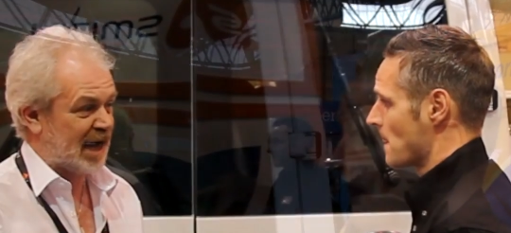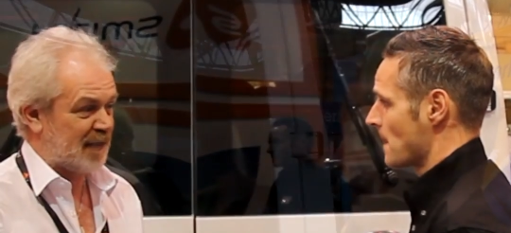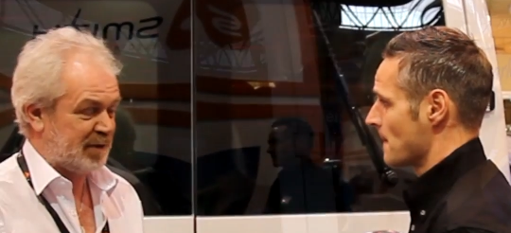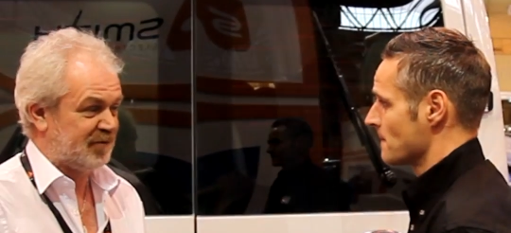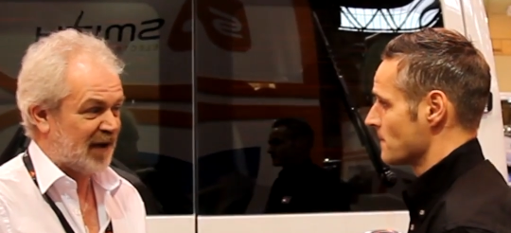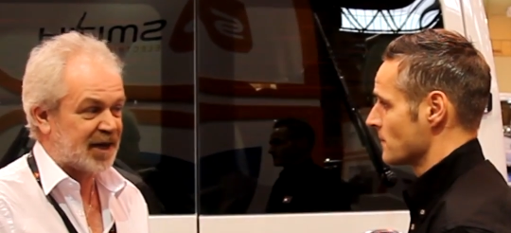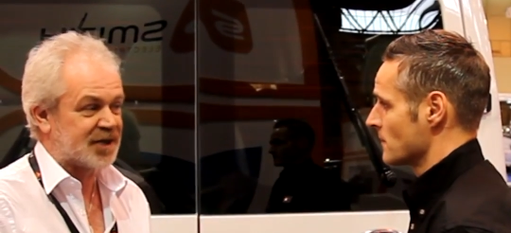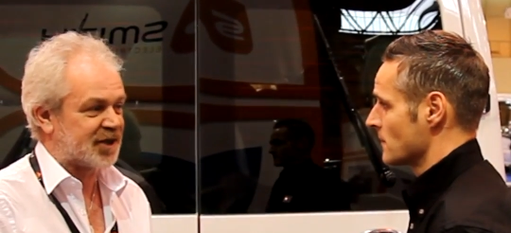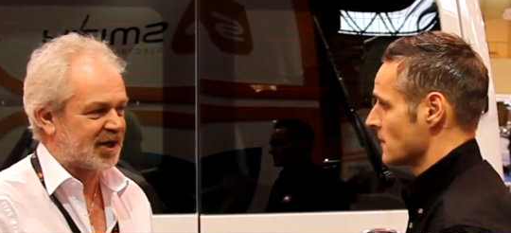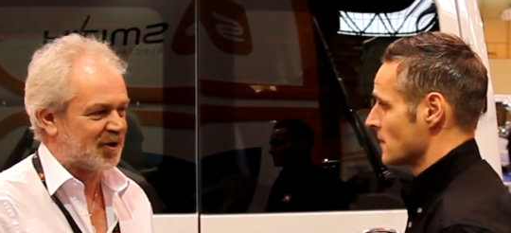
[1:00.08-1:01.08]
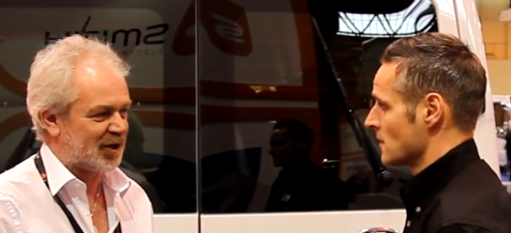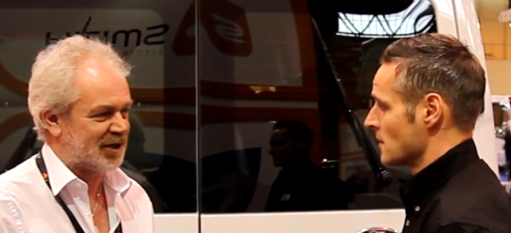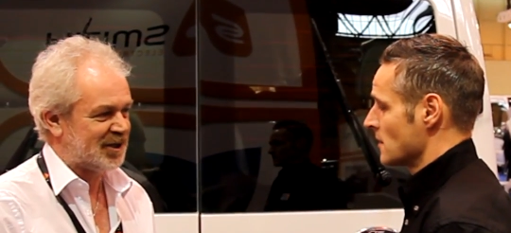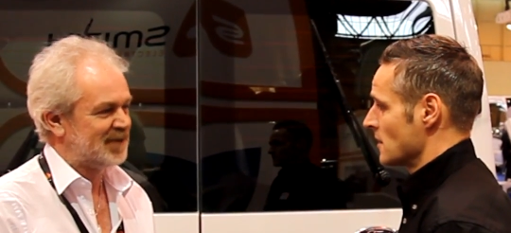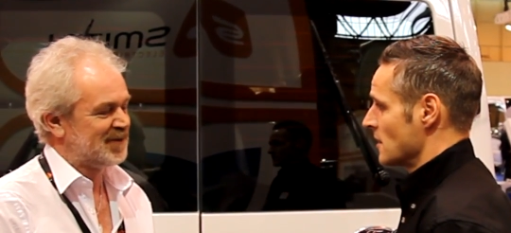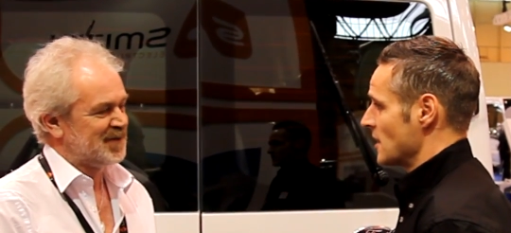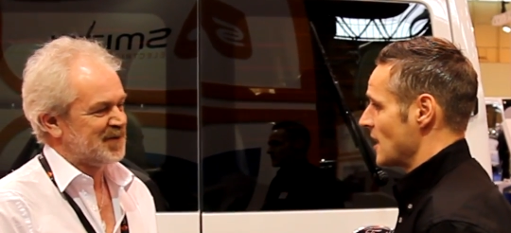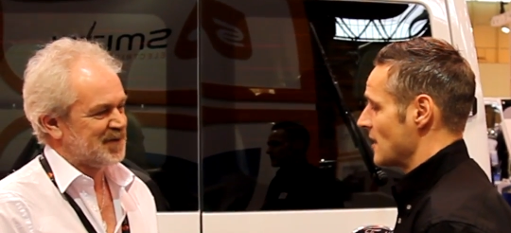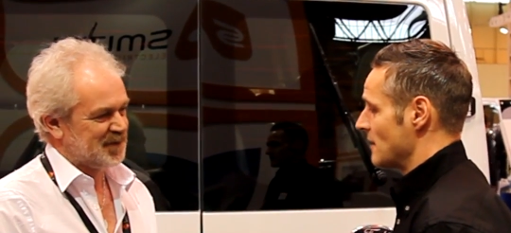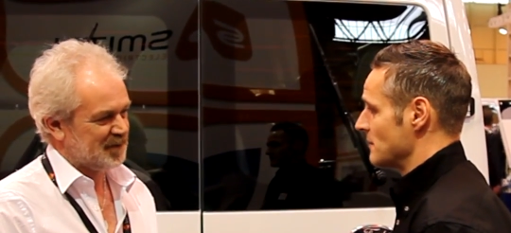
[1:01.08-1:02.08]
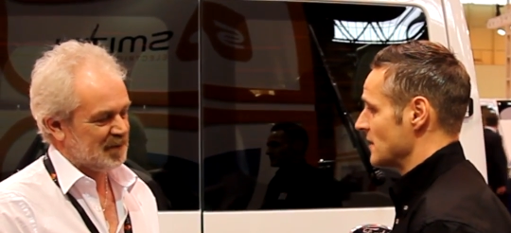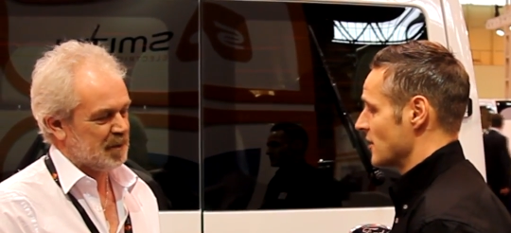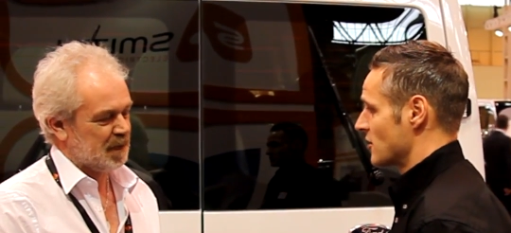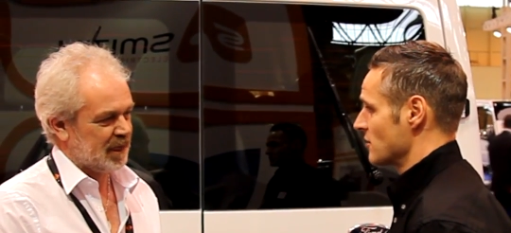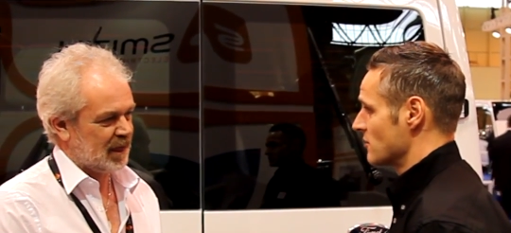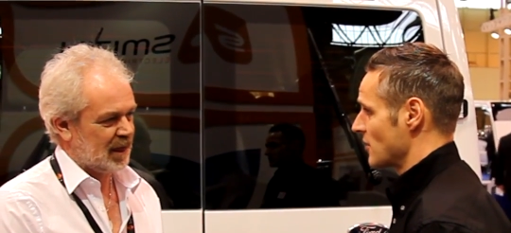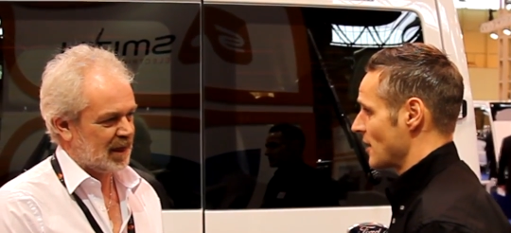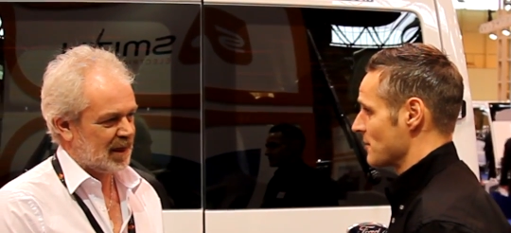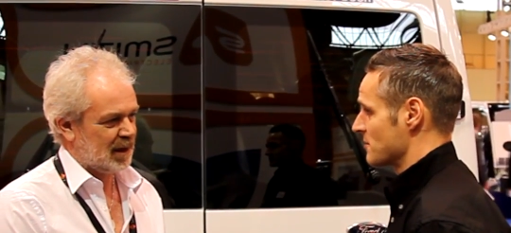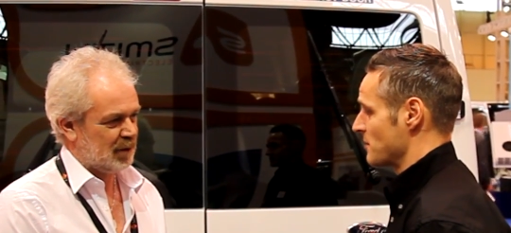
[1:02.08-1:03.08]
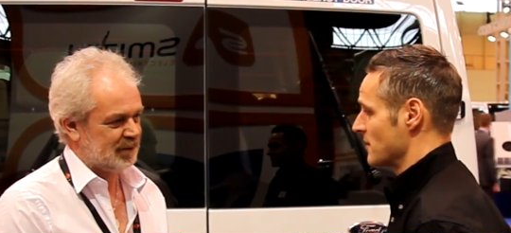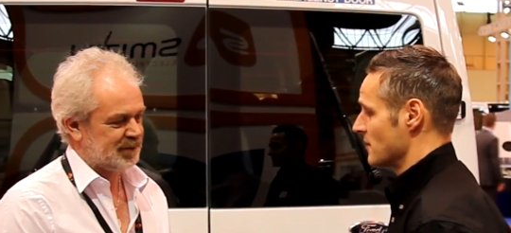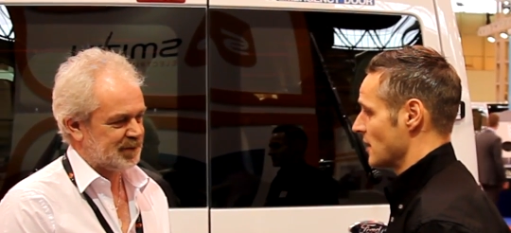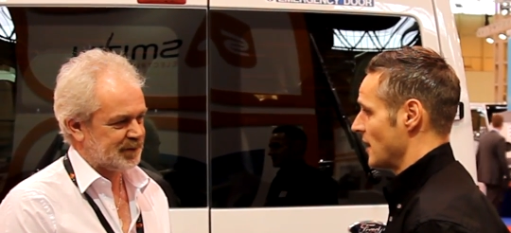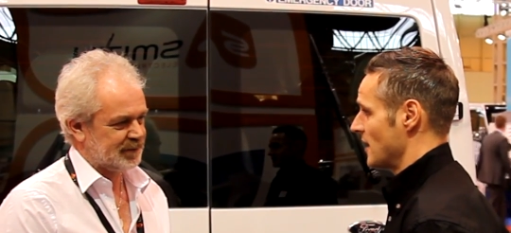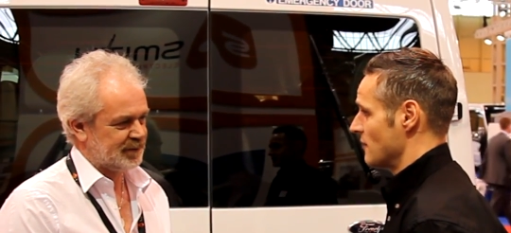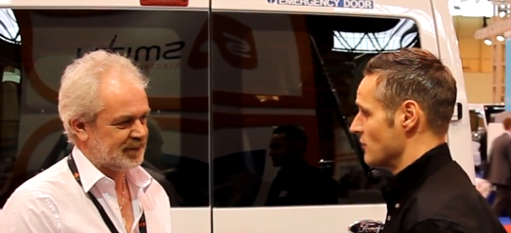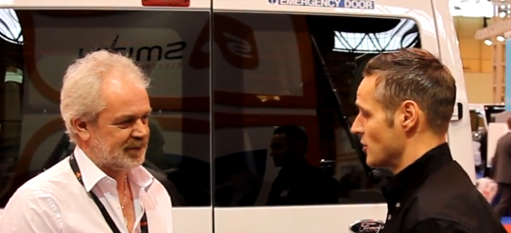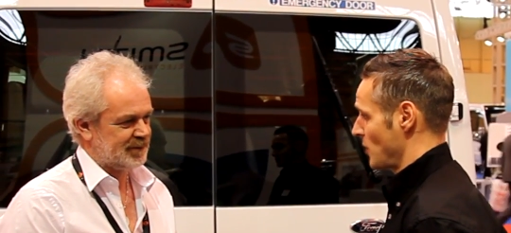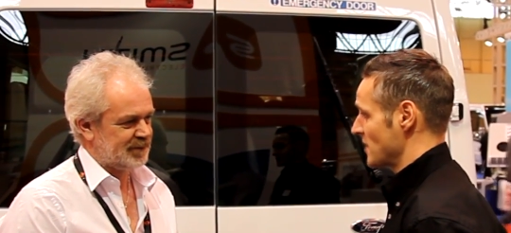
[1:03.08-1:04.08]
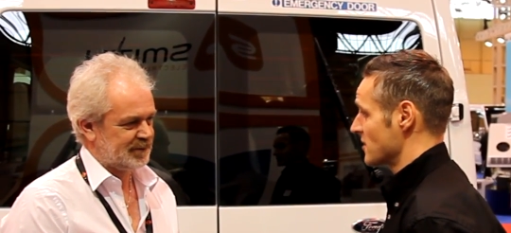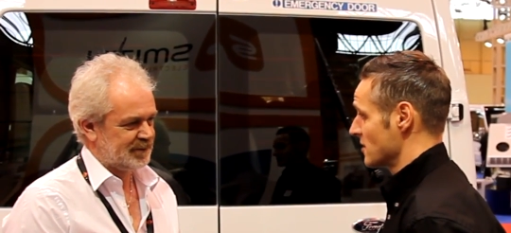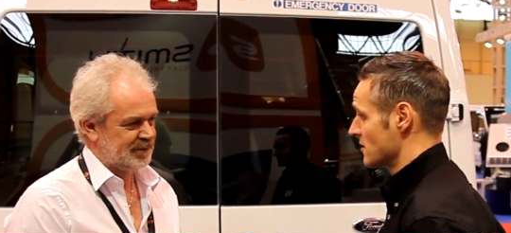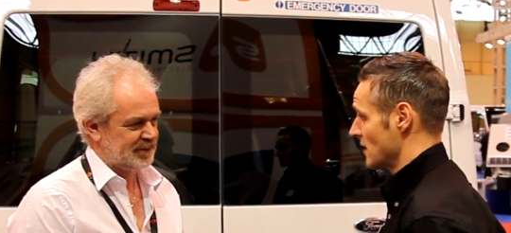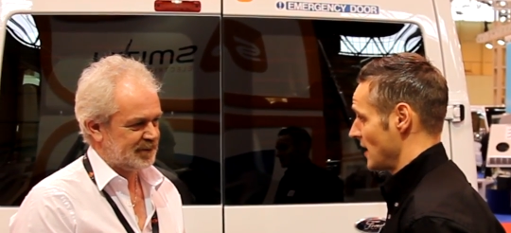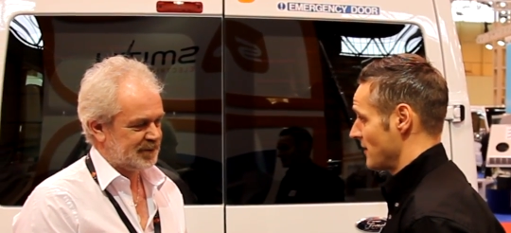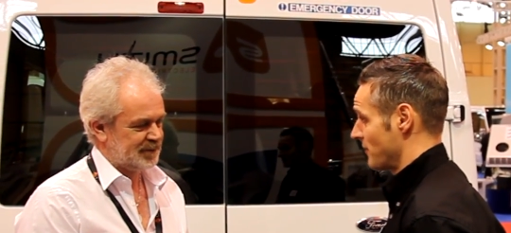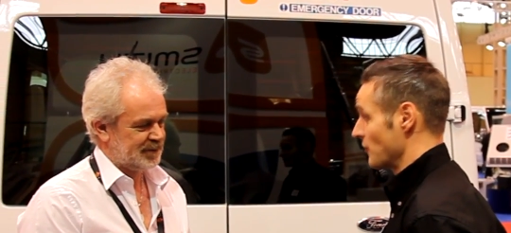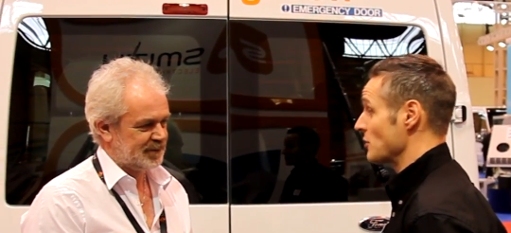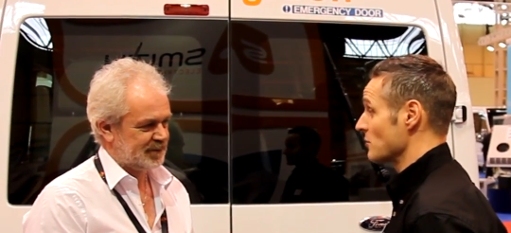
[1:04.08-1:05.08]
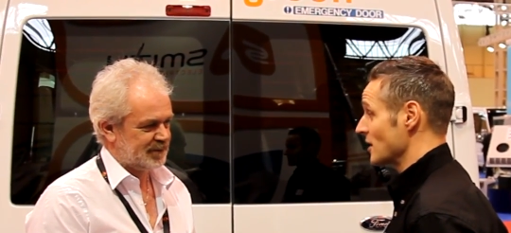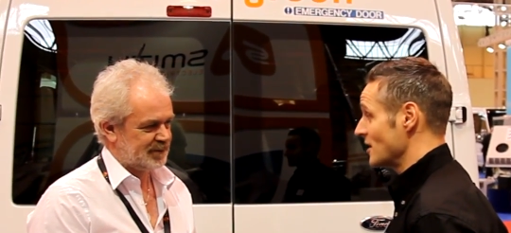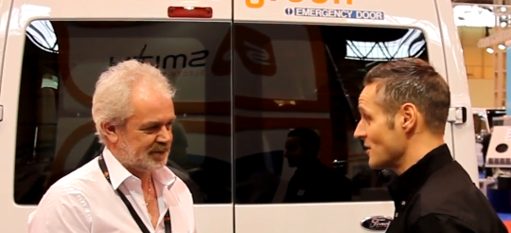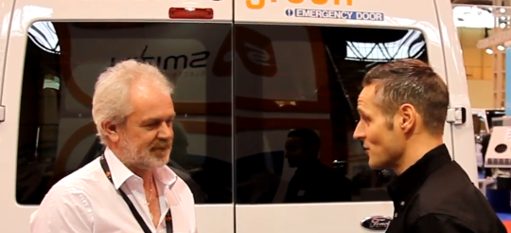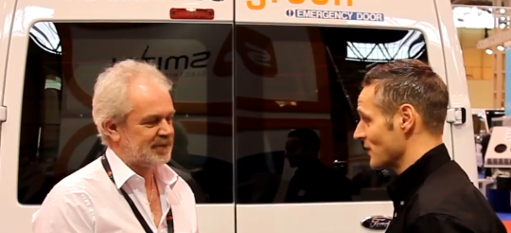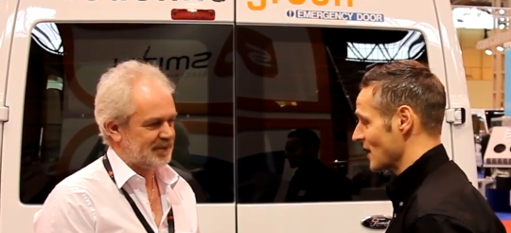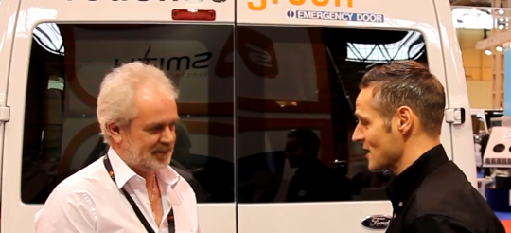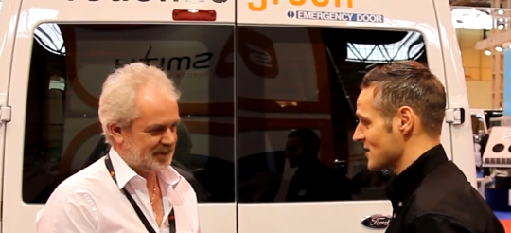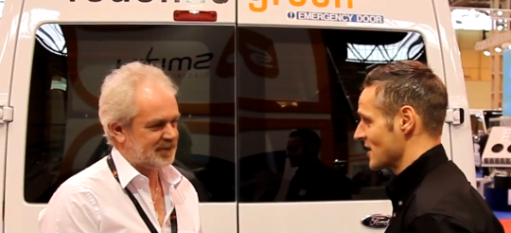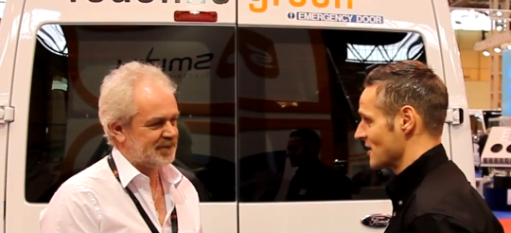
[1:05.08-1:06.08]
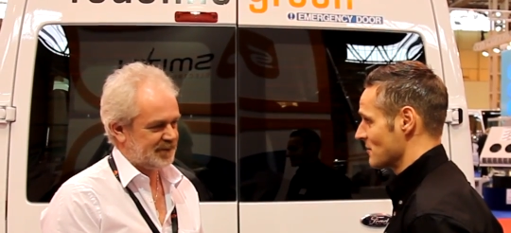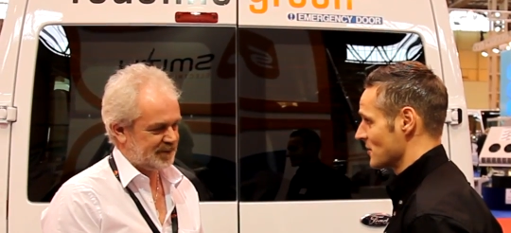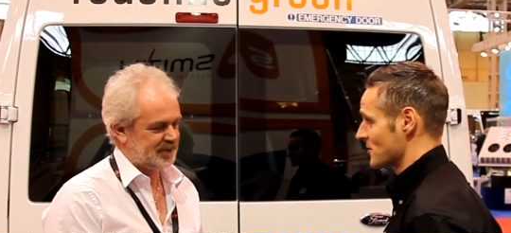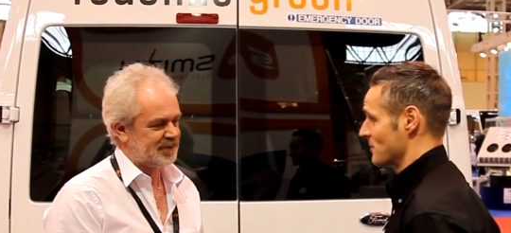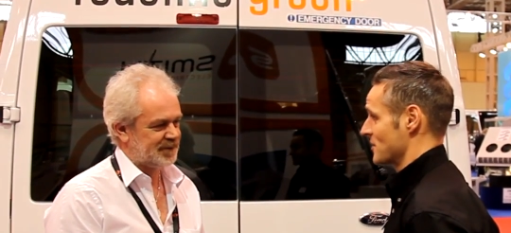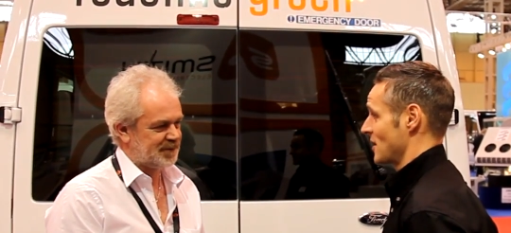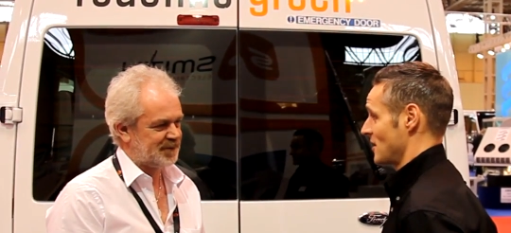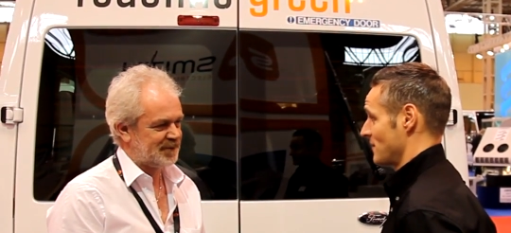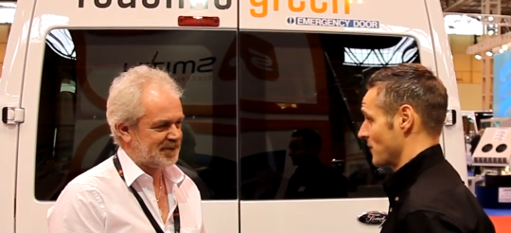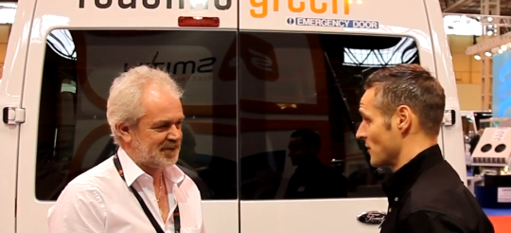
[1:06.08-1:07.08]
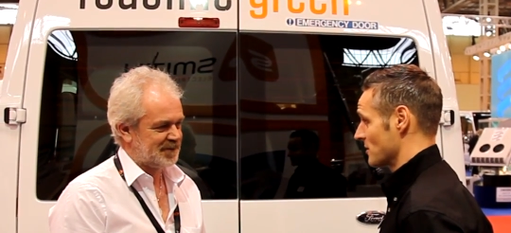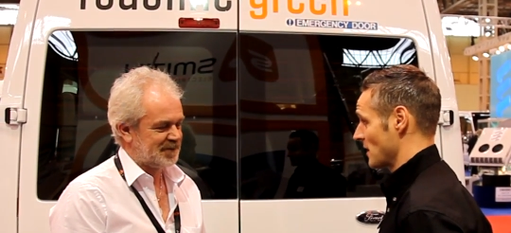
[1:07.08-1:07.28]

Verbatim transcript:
Speaker 1: cabin van as they call it.
Speaker 2: Yeah, I mean, the crew cab has been uh, requested uh, frequently over the last 18 months, particularly for